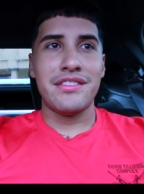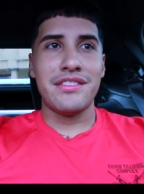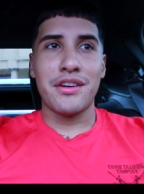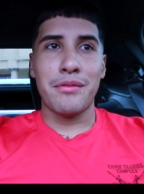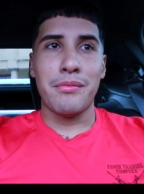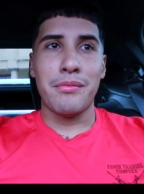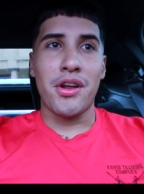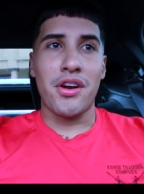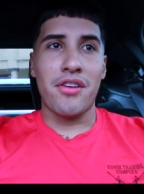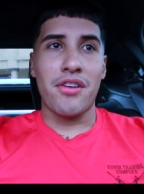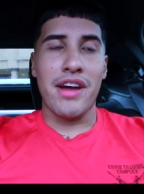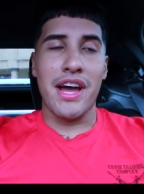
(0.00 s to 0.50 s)
he took
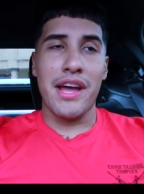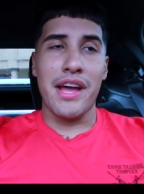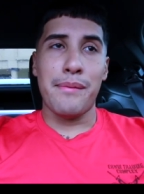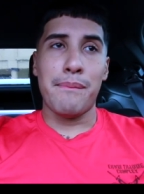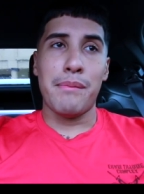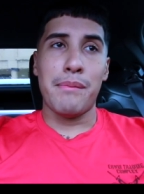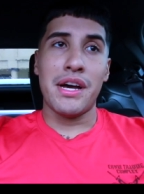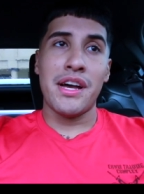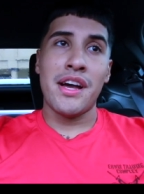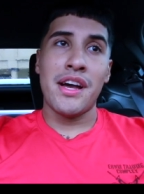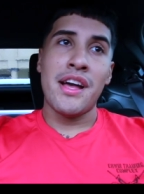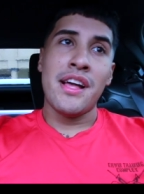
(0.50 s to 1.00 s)
me on a
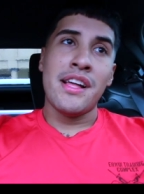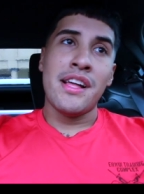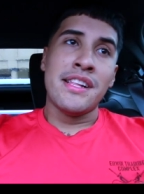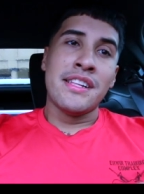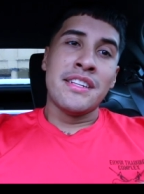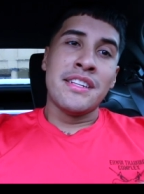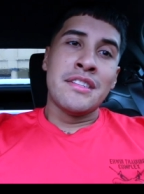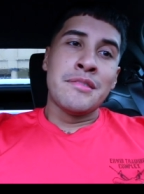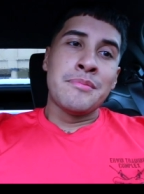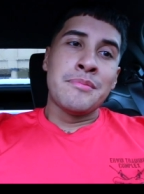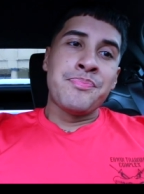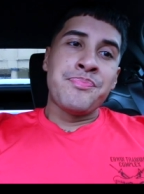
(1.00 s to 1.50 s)
ride.
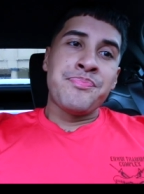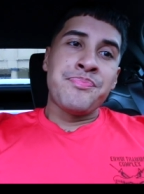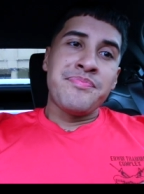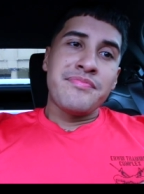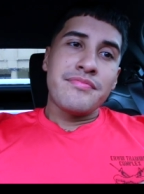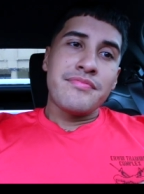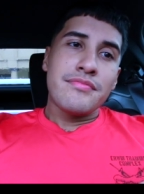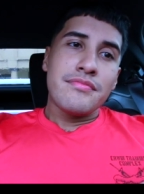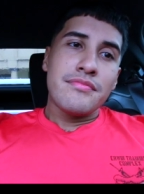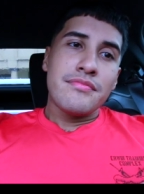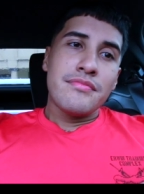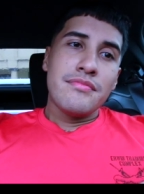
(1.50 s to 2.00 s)

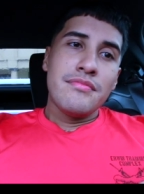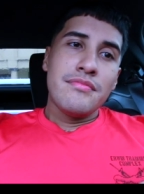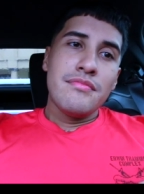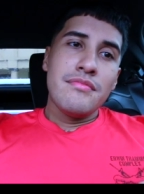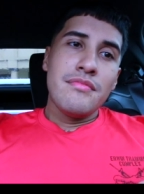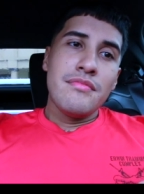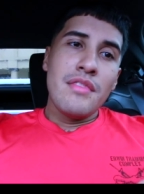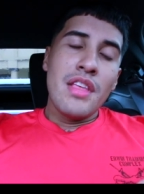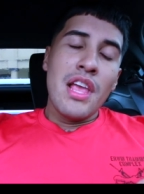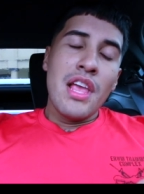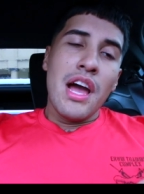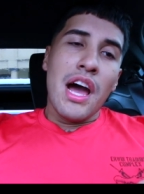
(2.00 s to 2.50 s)

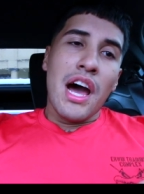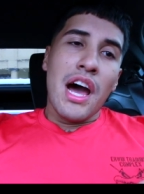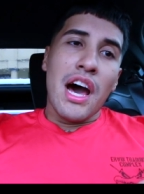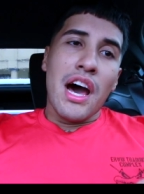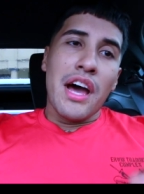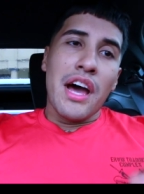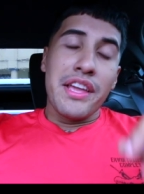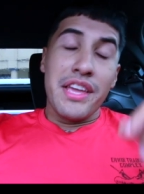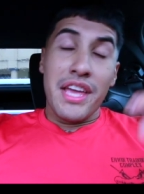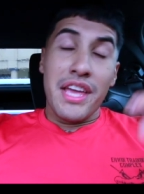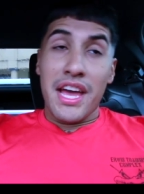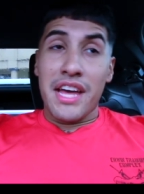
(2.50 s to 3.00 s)
But
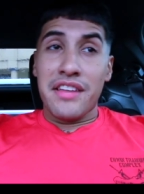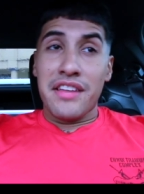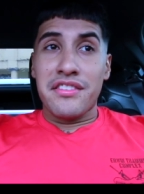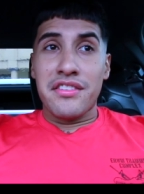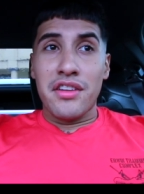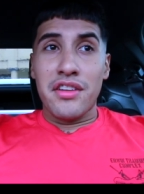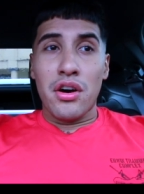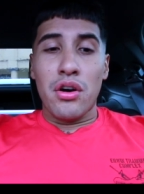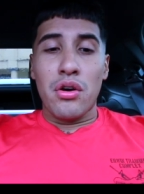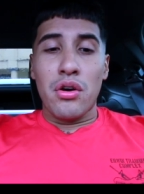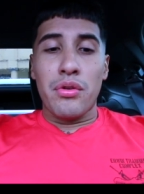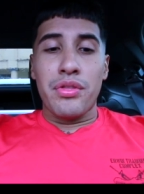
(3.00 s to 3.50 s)
uh, yeah,
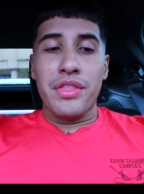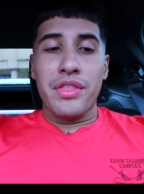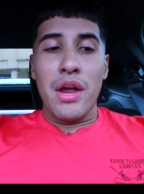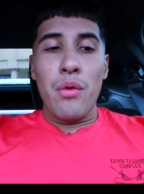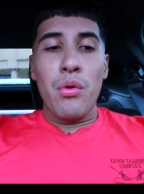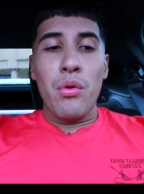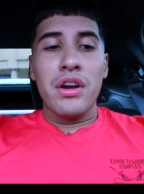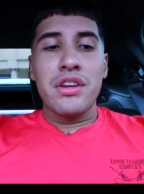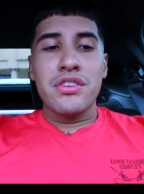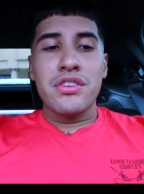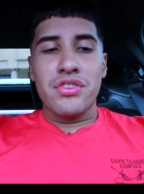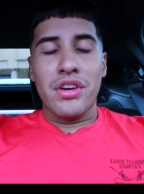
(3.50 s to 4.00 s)
so they
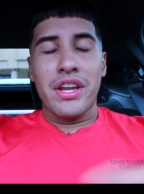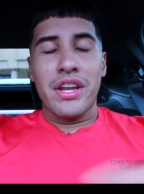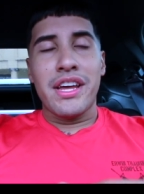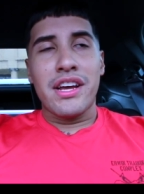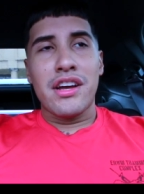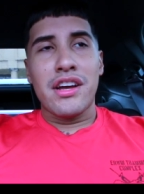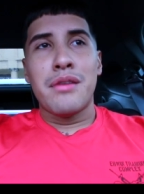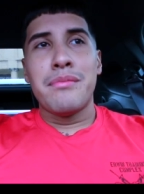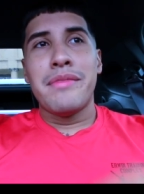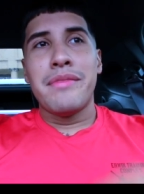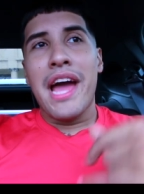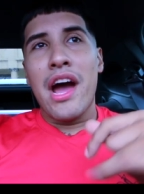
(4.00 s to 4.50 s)
weren't trying to
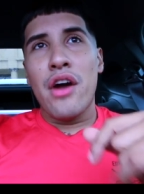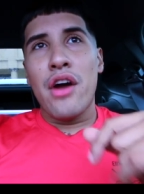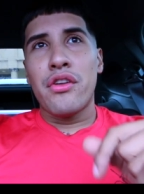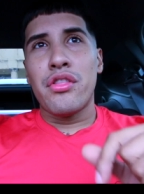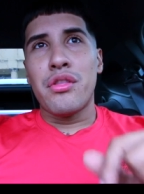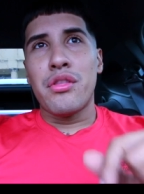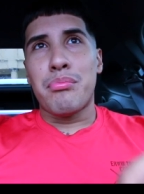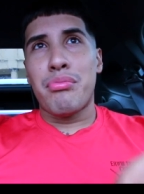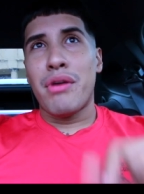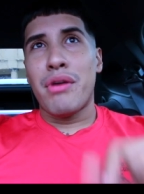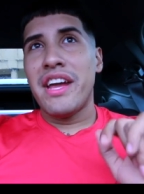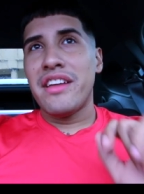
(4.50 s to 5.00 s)
come down
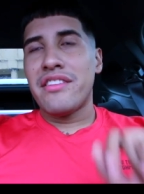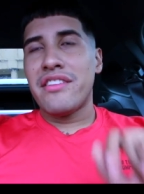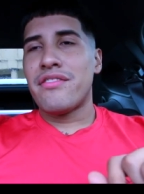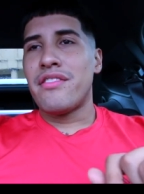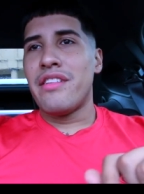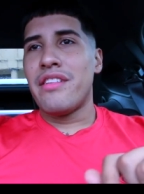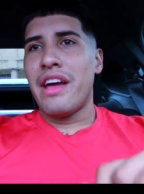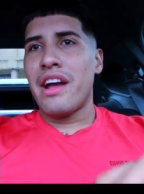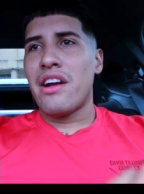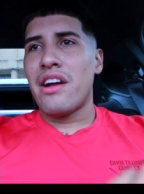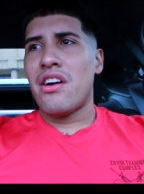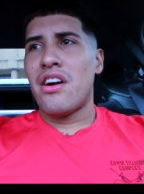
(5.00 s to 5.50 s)
on the price
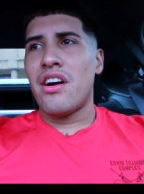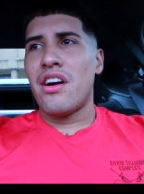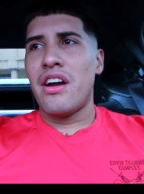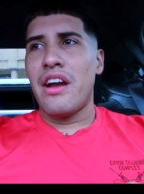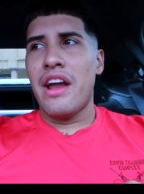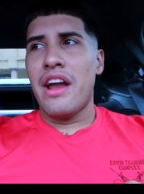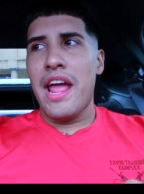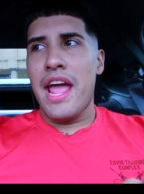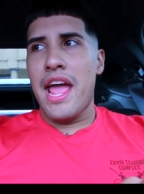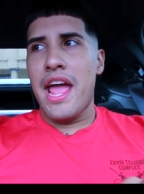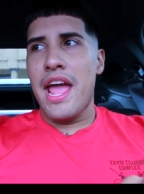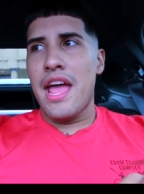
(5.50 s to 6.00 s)
for that
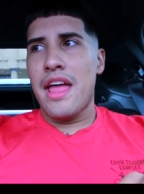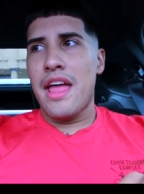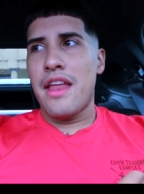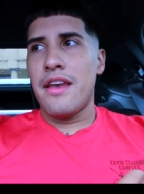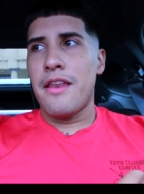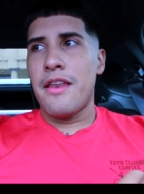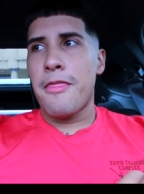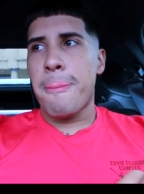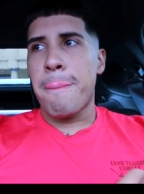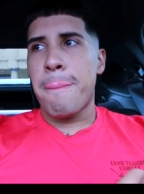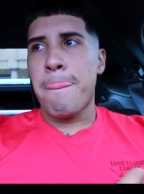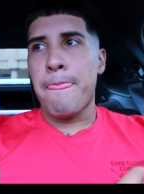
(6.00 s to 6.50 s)
car,
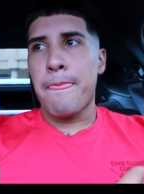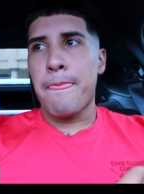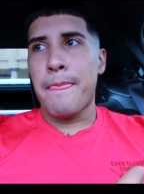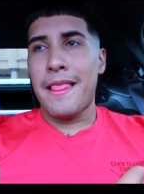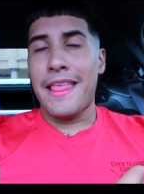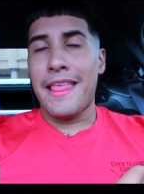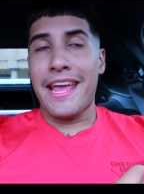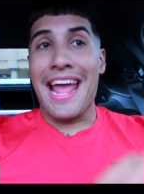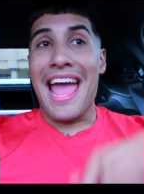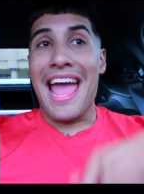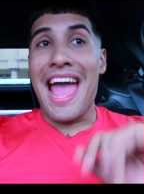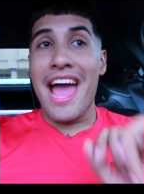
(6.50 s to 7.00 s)
and
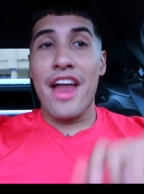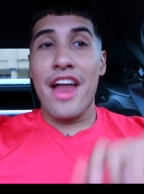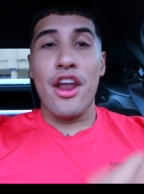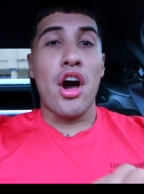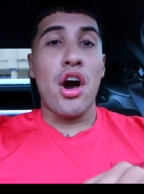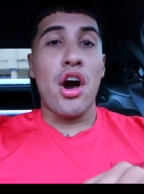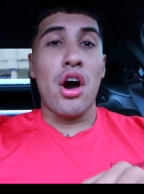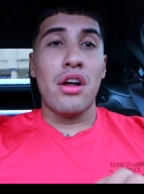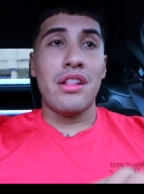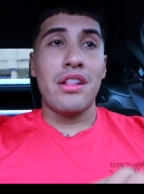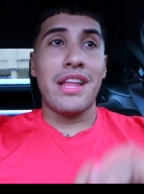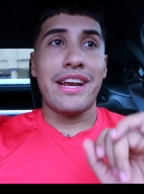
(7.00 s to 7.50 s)
like at
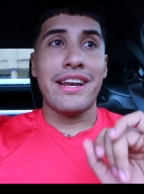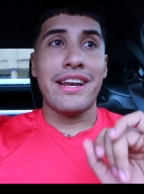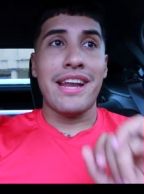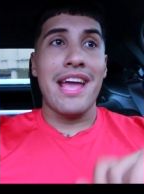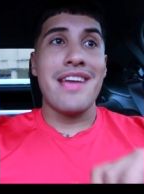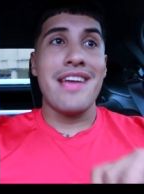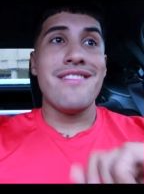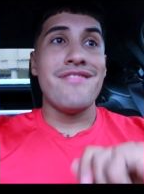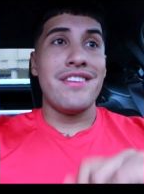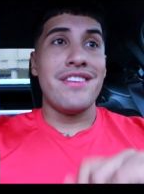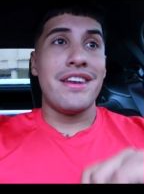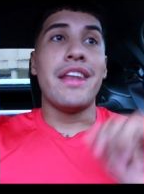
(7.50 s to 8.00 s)
all, like
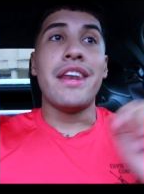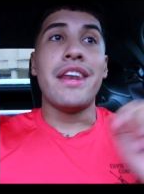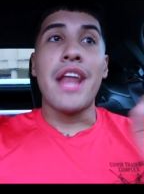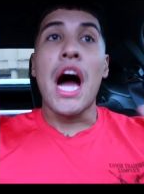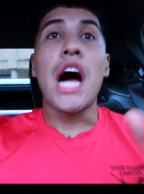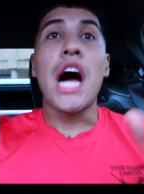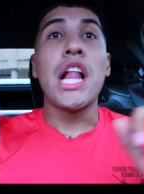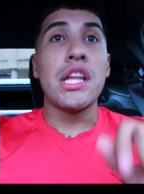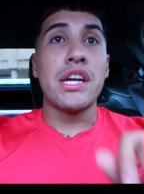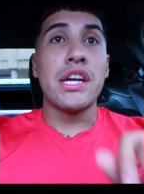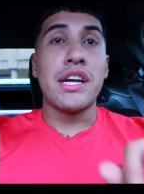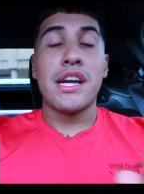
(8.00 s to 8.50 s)
not even a
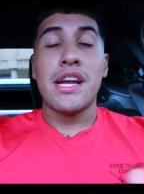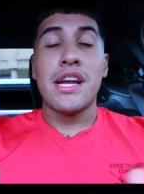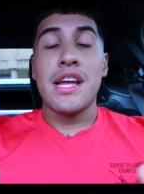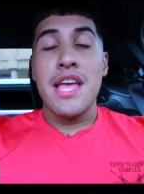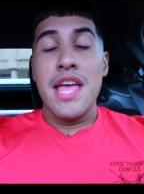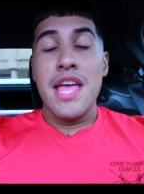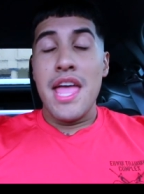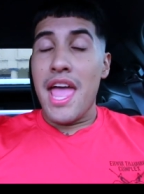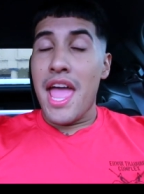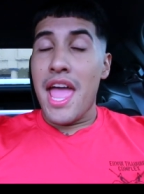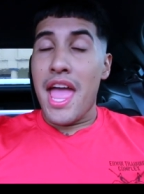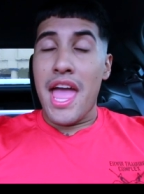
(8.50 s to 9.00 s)
dollar.
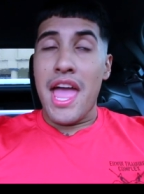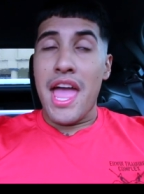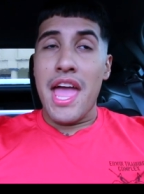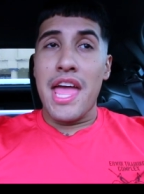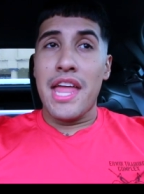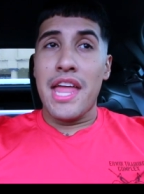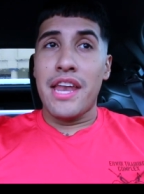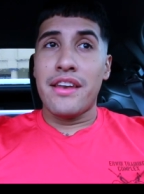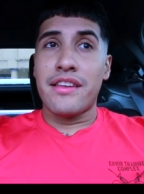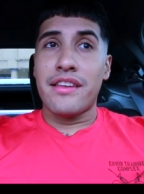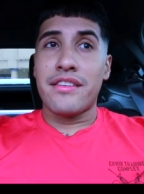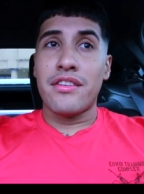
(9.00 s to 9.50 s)

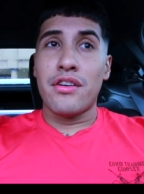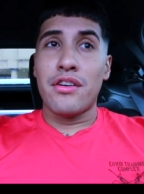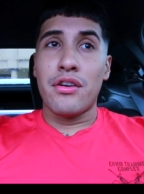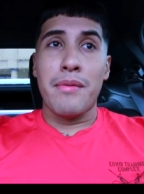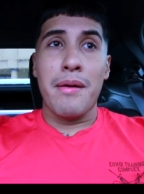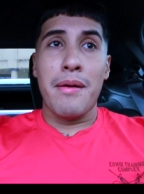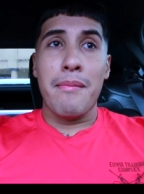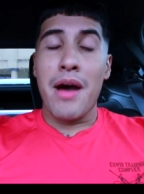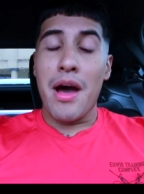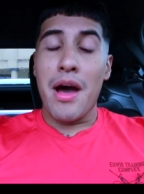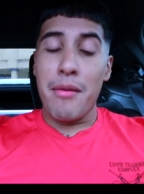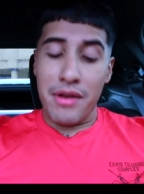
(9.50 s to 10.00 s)
And so
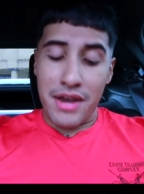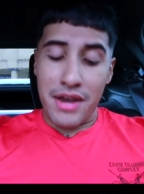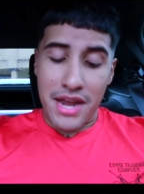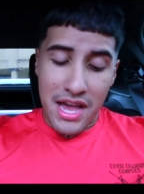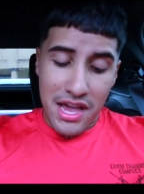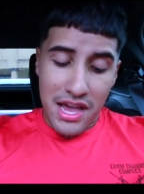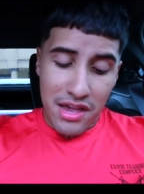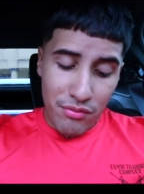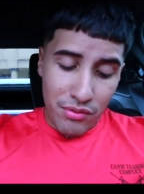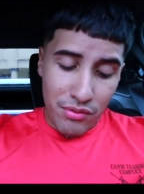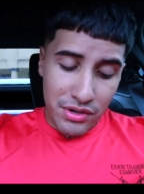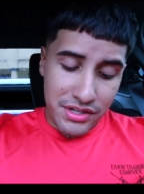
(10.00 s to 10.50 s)
my mom and
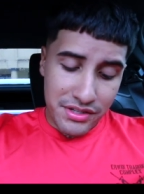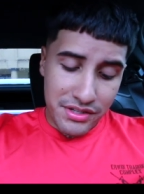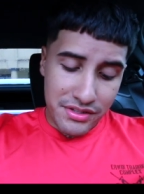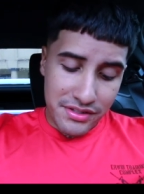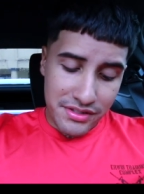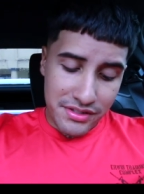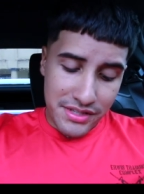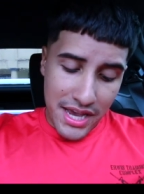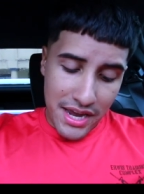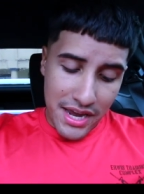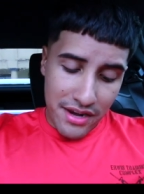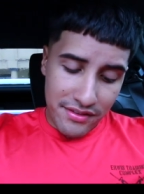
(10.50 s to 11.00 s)
I, we just
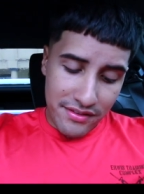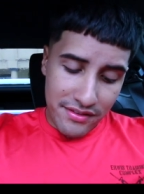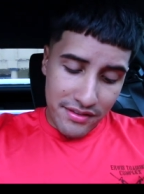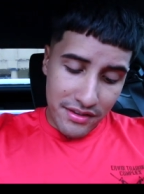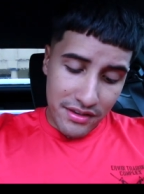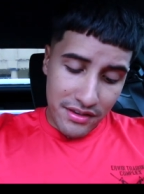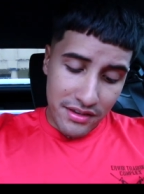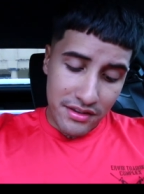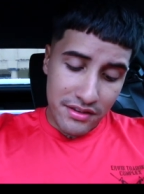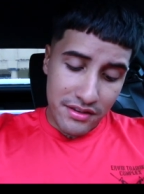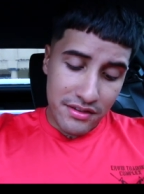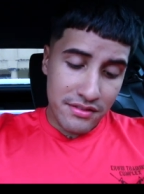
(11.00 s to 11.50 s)
decided
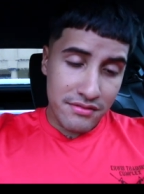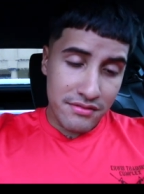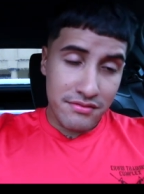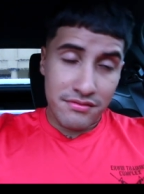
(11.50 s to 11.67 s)
to